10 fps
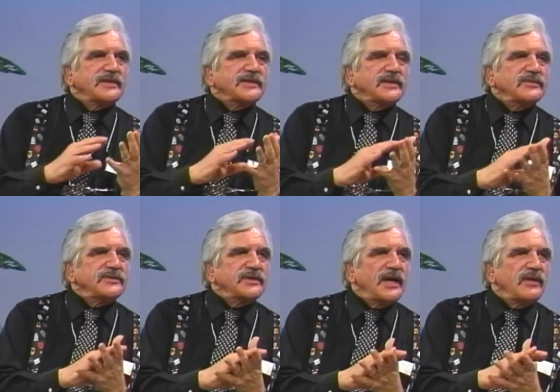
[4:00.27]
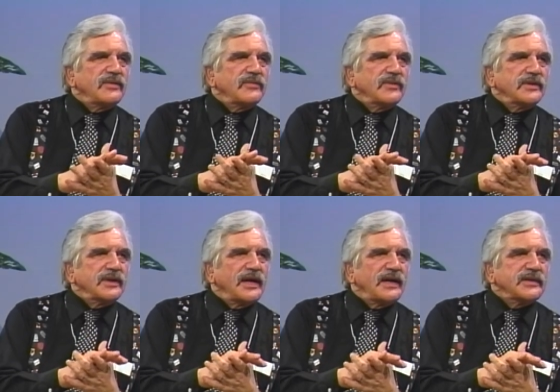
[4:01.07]
solution to how the
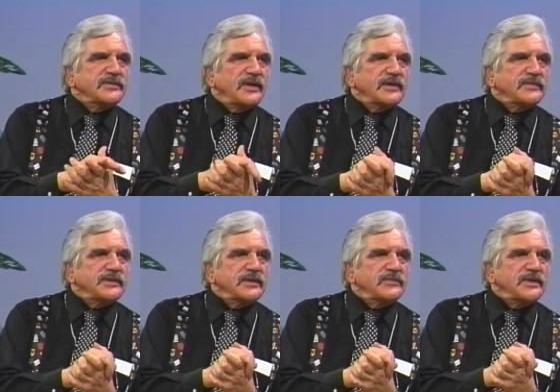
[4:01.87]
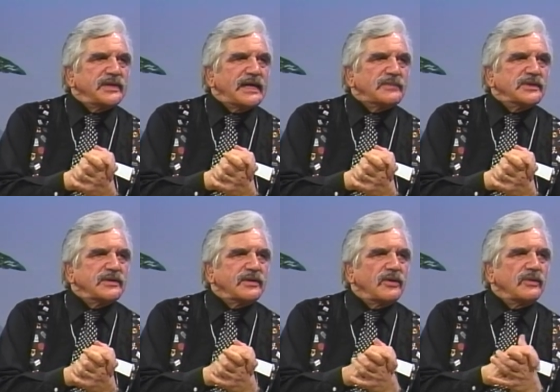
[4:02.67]
college graduates can read Hamlet.
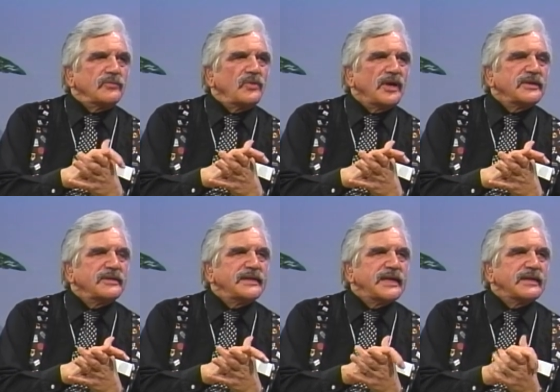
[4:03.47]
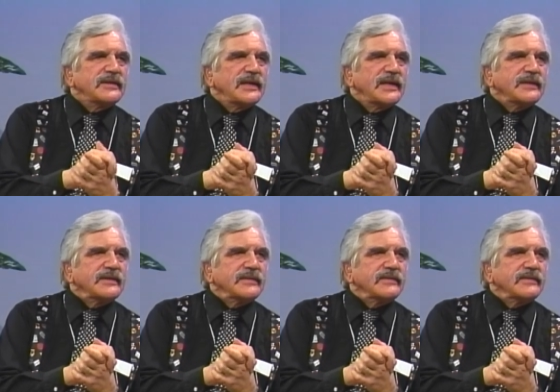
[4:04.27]
They called watered down classics.